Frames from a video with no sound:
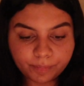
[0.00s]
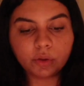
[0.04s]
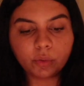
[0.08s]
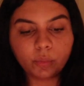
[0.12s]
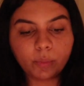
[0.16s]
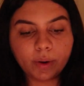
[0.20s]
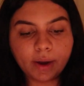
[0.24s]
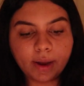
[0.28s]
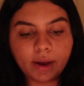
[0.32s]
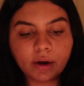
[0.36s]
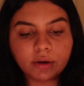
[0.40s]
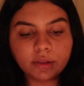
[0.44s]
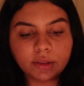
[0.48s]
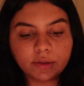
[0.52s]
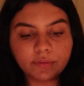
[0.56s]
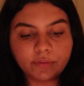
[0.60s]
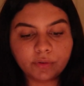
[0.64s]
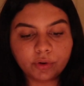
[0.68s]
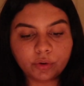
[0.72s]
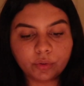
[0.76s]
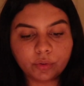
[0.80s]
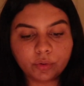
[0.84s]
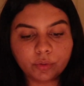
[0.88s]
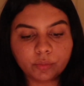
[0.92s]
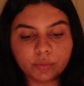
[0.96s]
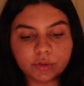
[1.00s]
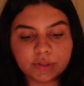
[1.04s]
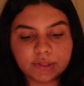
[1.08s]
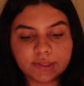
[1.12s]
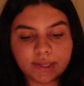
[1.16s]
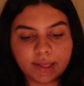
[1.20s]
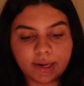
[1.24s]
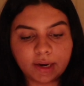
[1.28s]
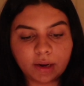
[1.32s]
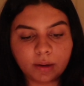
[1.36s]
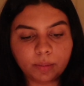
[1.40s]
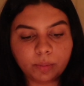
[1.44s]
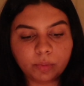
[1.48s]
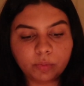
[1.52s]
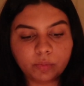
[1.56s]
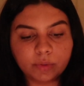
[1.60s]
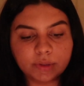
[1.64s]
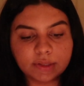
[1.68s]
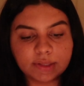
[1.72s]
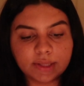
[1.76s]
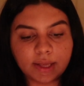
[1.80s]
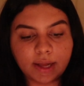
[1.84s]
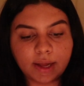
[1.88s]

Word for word: The way our living room was set up was